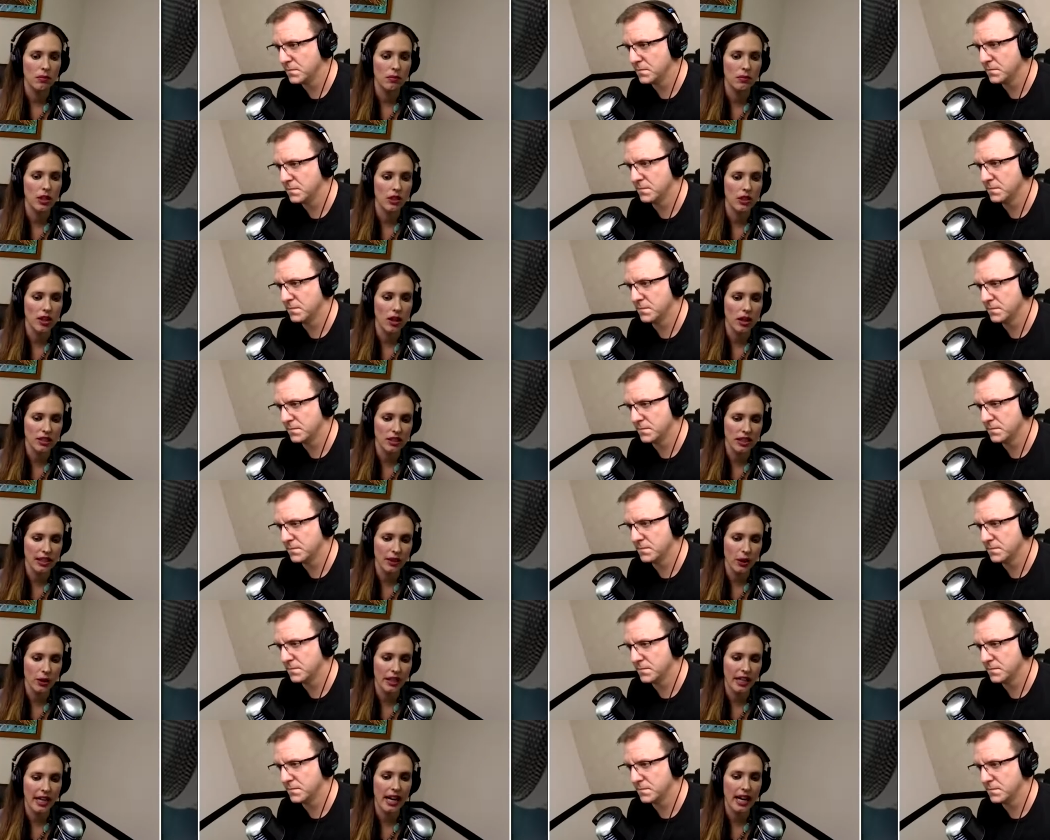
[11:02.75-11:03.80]
Speaker 1: the thoughts I
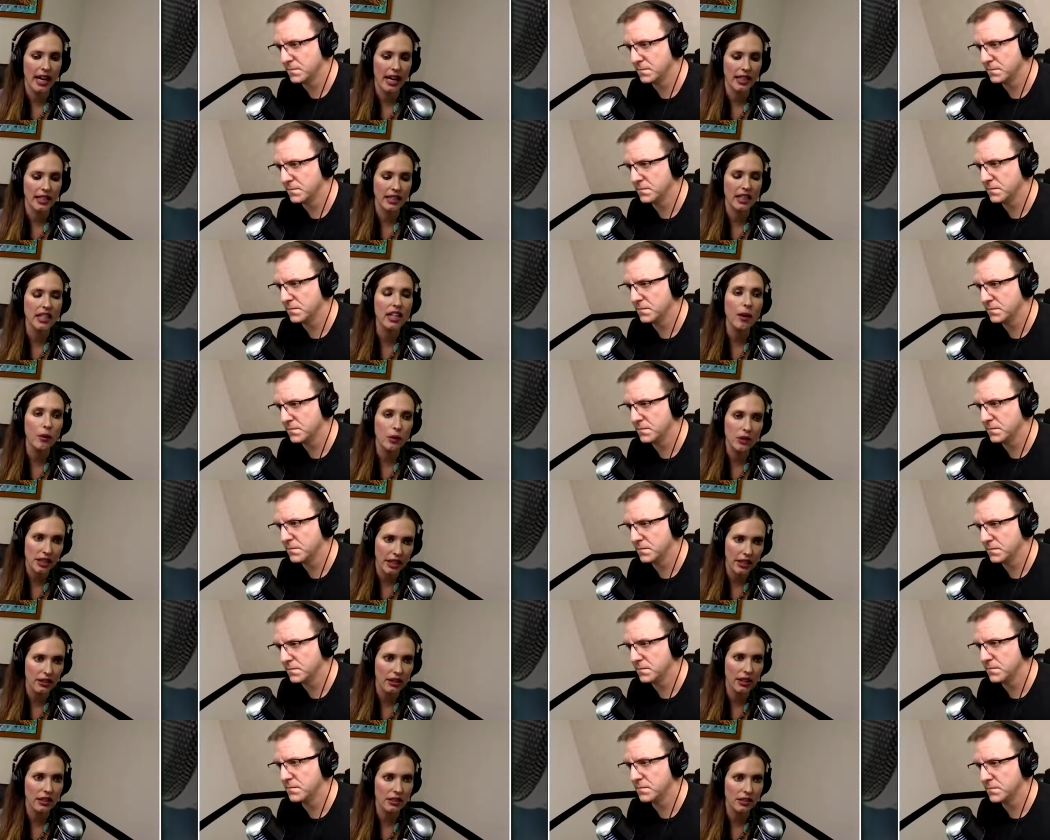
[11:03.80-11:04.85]
already had and that I was
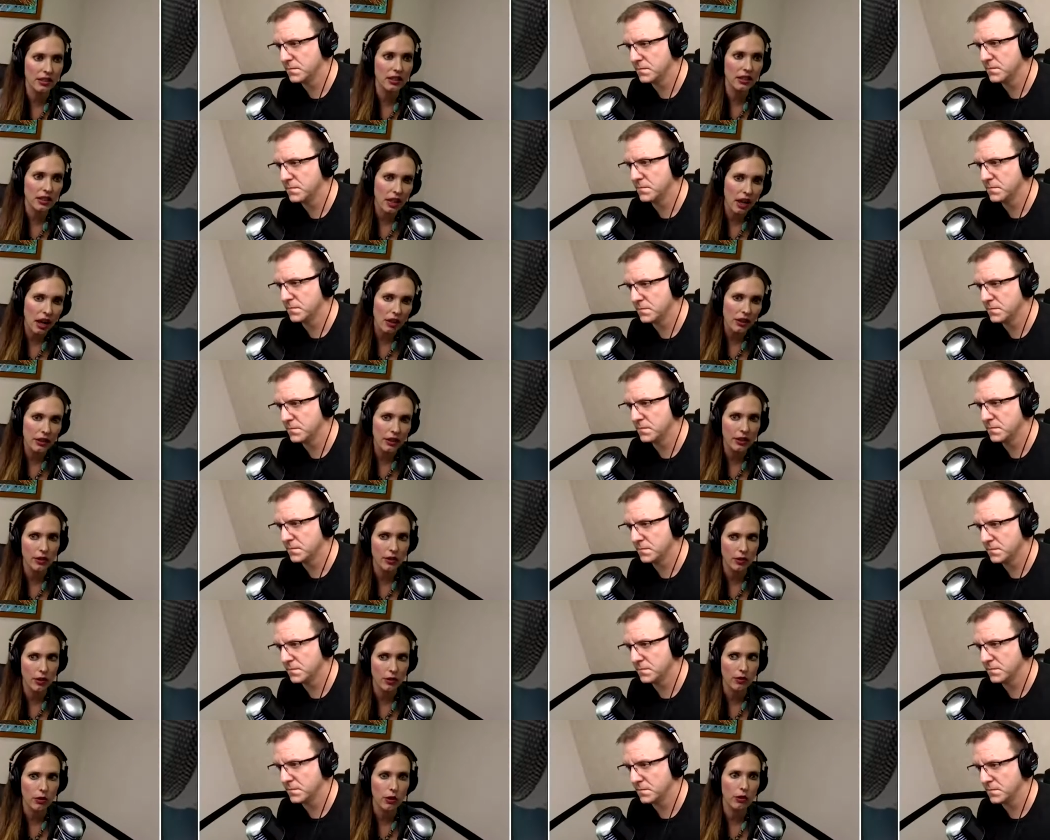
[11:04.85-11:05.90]
hearing is that, yeah, you
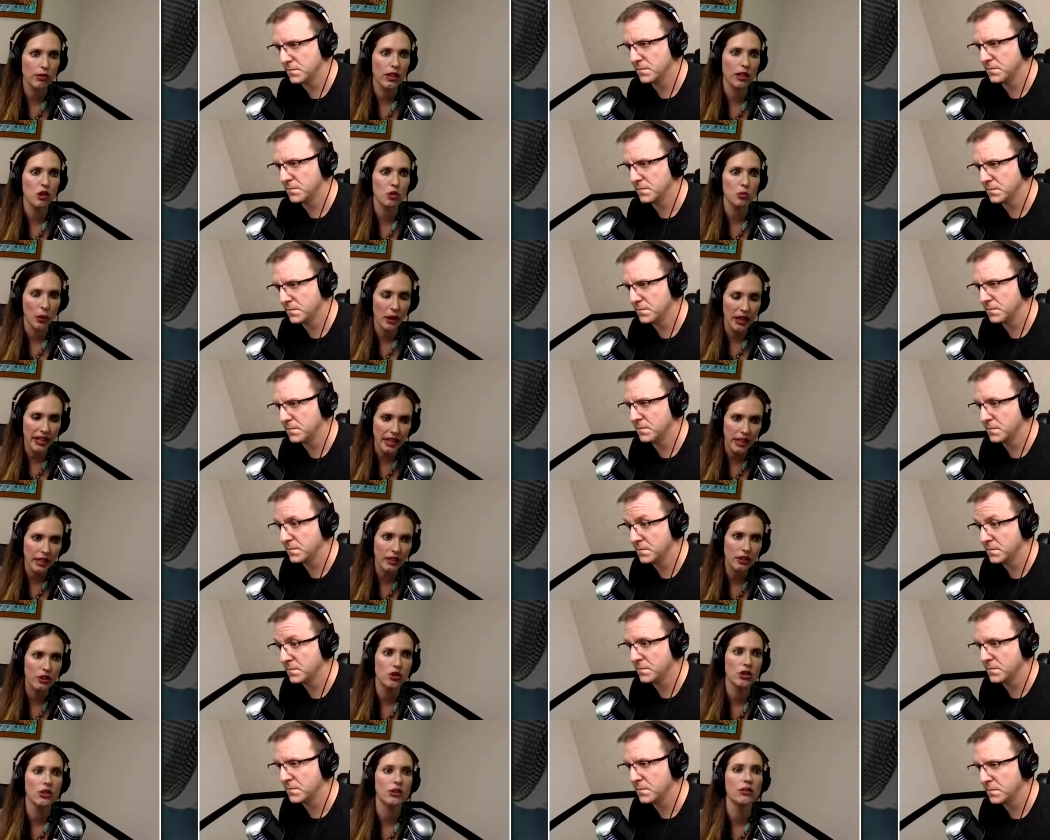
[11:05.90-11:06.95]
have a full fledged brand.
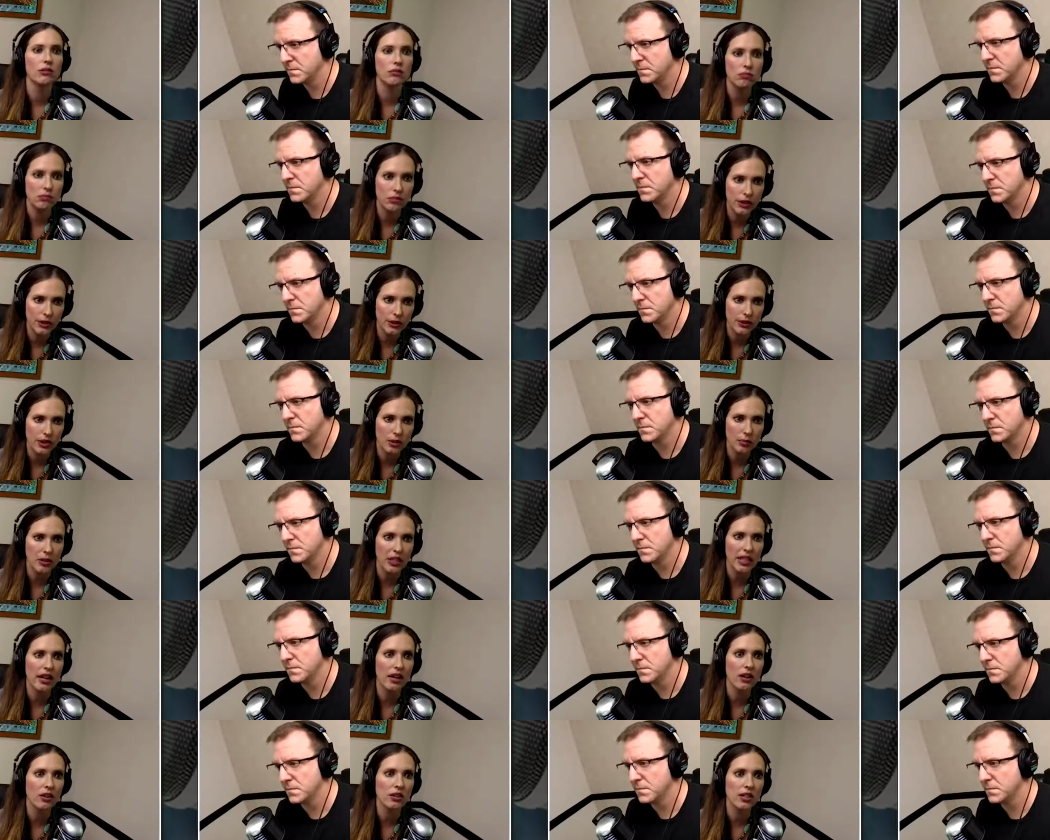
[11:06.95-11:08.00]
You should do
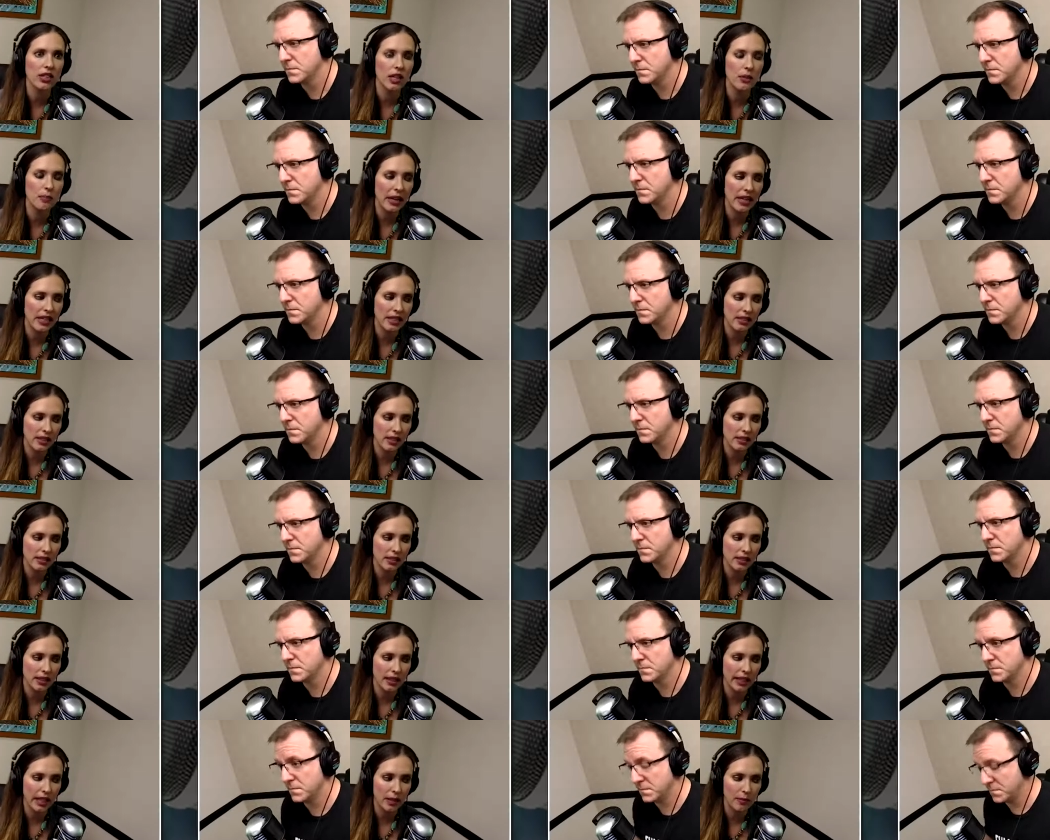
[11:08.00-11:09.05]
something else. And it made sense
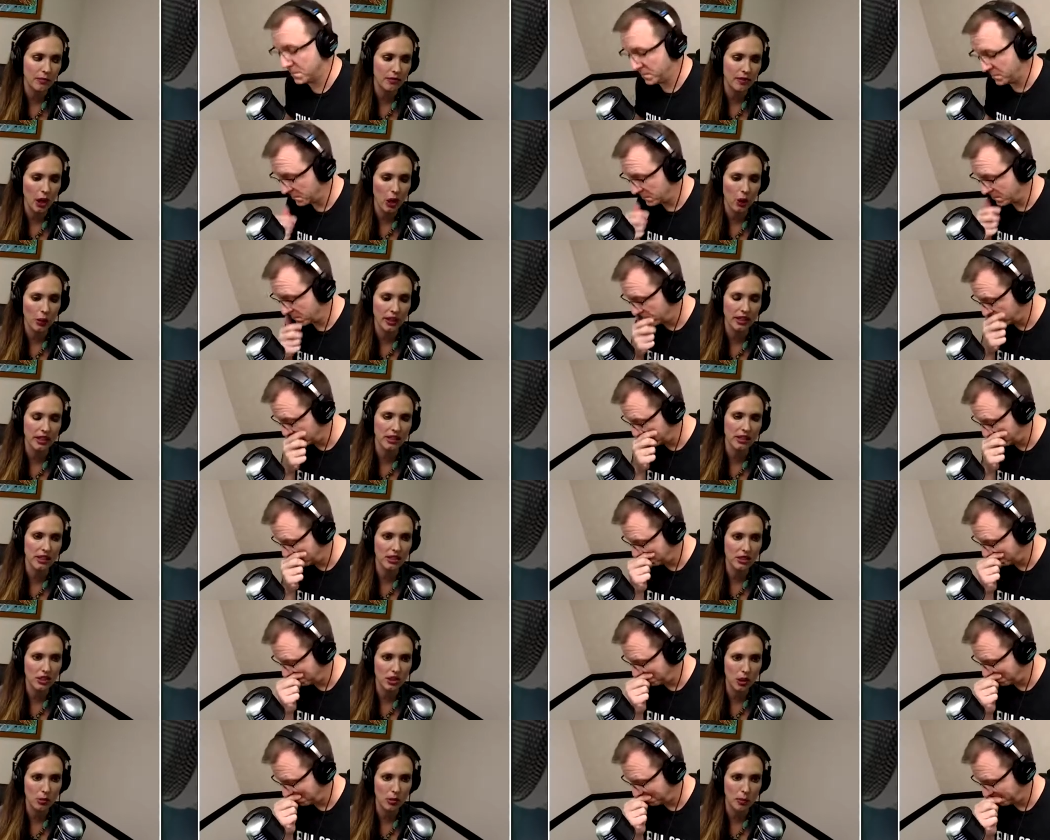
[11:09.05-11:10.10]
to keep following this
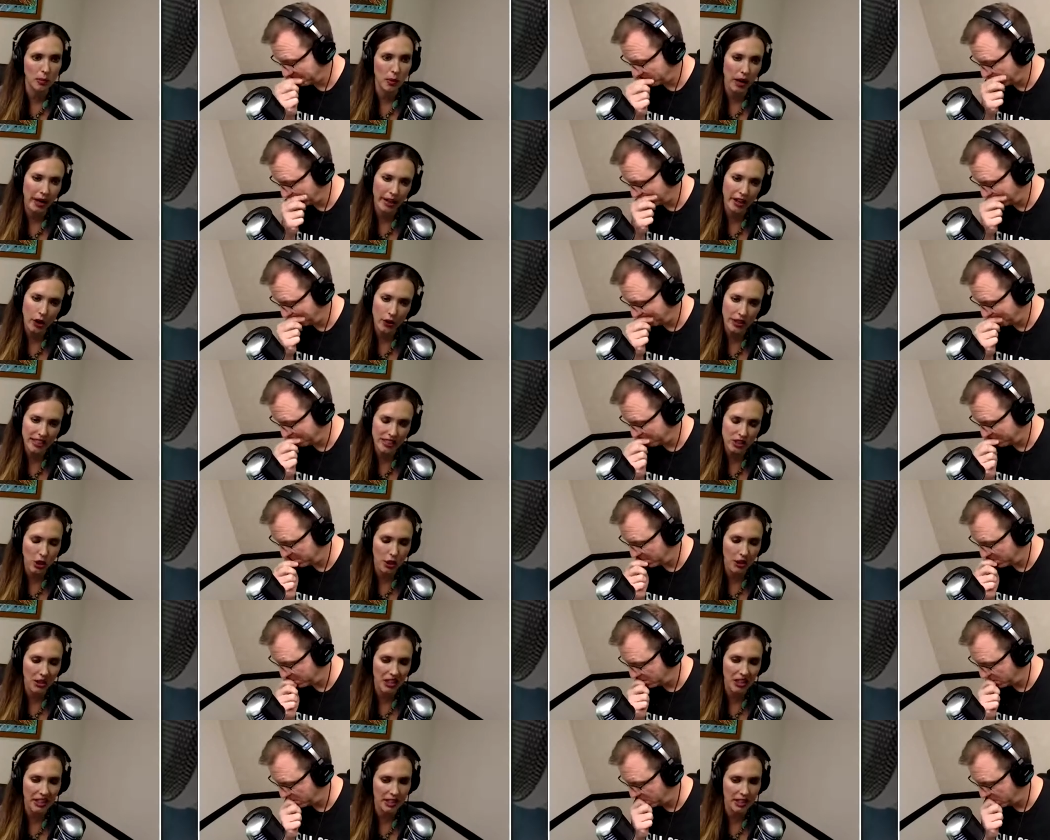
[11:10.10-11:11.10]
consumable. I'd already started